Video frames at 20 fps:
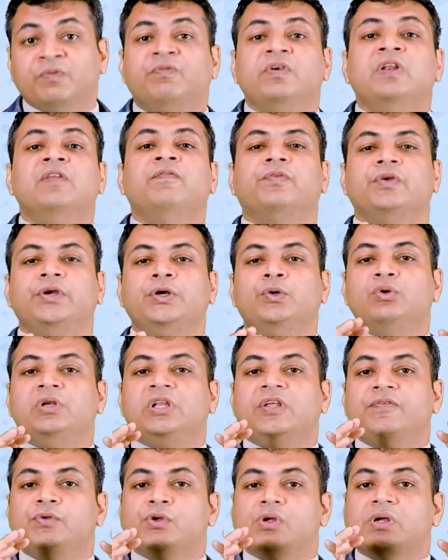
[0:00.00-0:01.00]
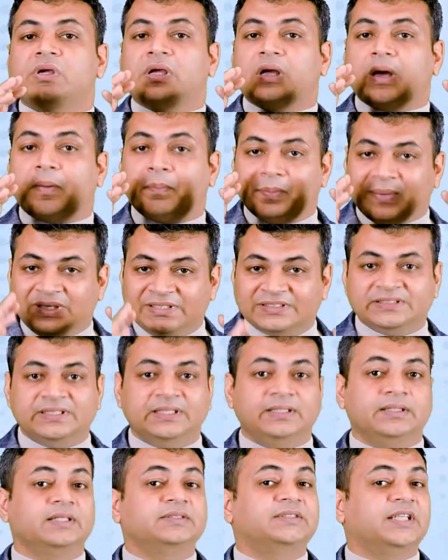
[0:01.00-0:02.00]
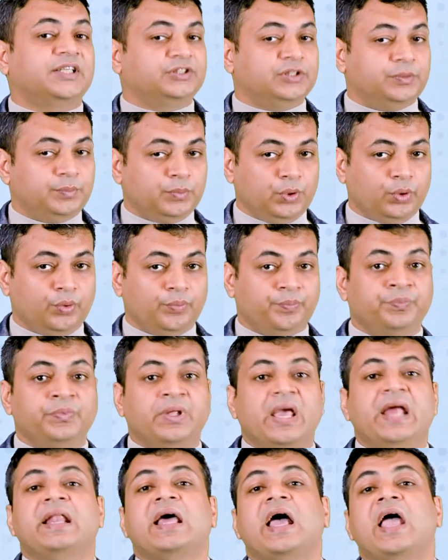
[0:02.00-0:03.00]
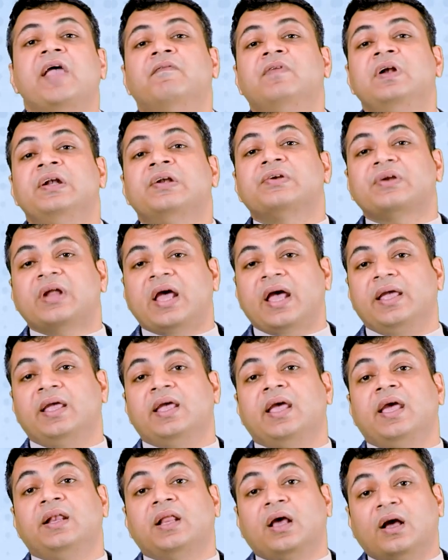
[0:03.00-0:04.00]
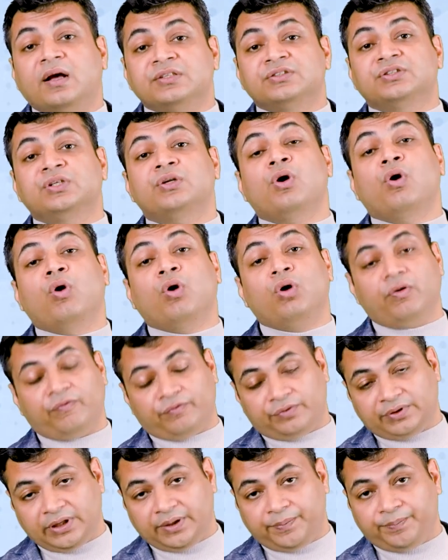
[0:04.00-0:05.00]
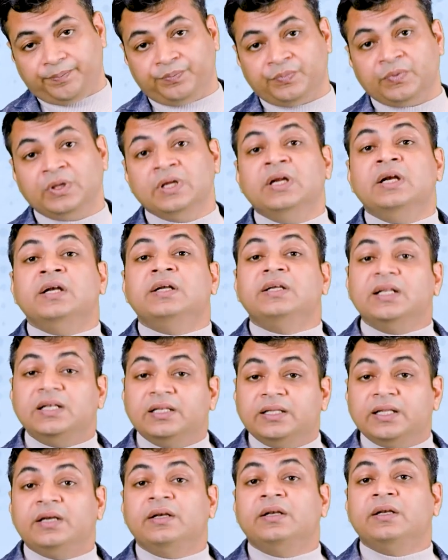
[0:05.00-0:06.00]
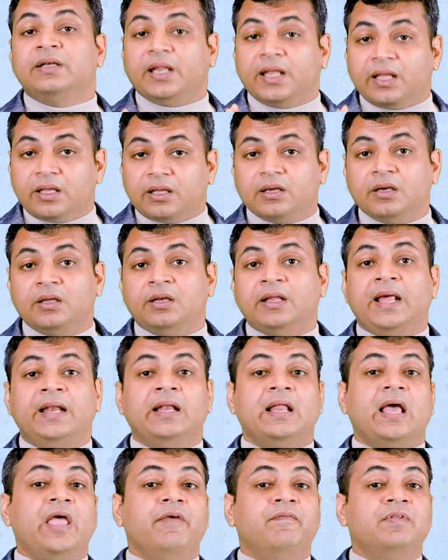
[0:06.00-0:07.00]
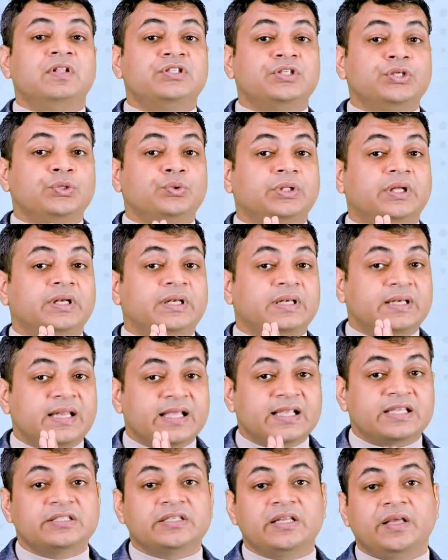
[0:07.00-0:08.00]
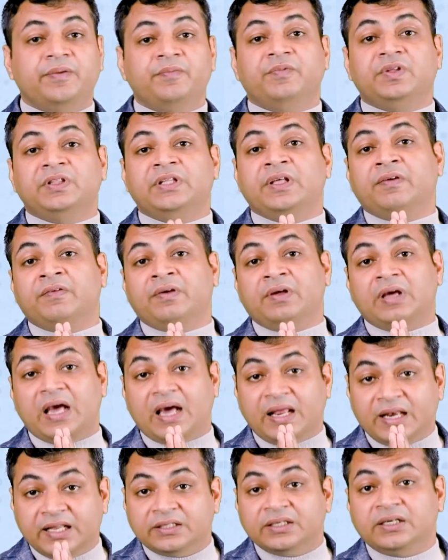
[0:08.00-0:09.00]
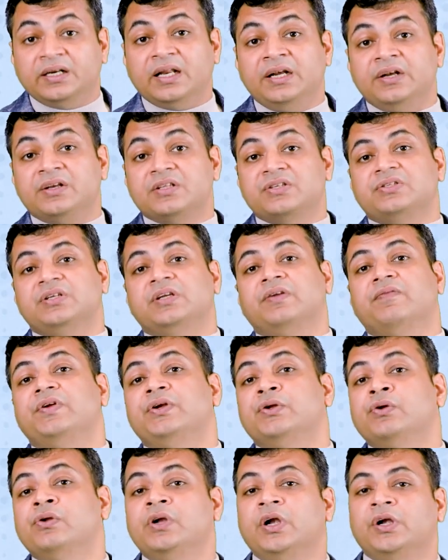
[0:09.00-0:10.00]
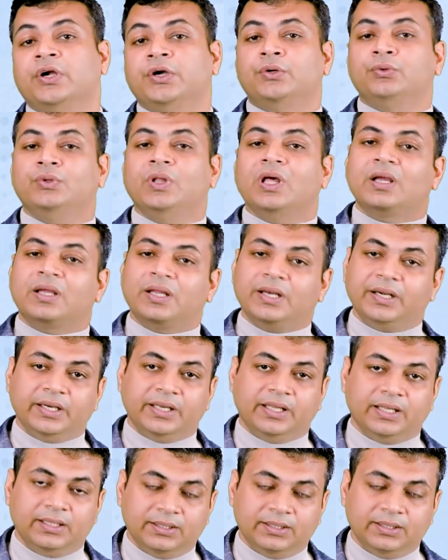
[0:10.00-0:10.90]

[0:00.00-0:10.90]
feel free to leave your comments in the section below and I will try and answer all of them. Till then, take care and I will see you in the next time with another interesting video related to the kidney